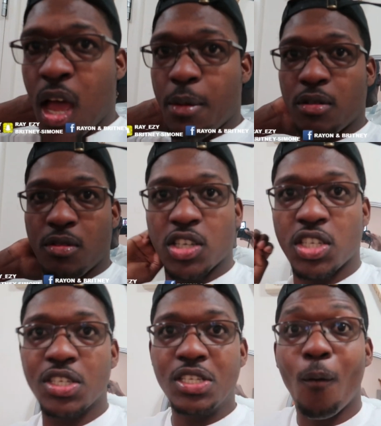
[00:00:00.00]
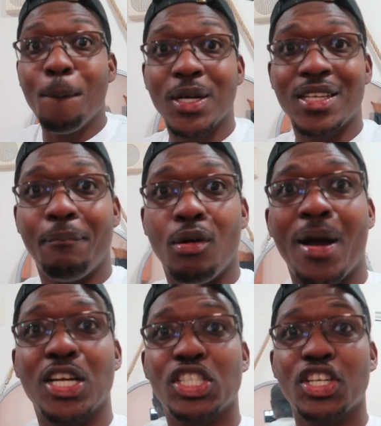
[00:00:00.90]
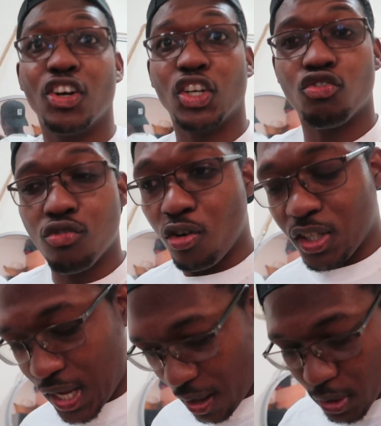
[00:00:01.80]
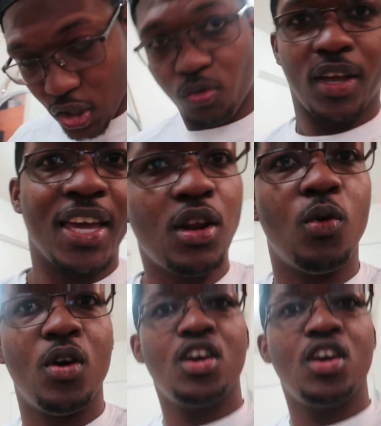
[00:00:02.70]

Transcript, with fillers: I've been rushing so much, I put my shirt on the wrong side, but it's okay though.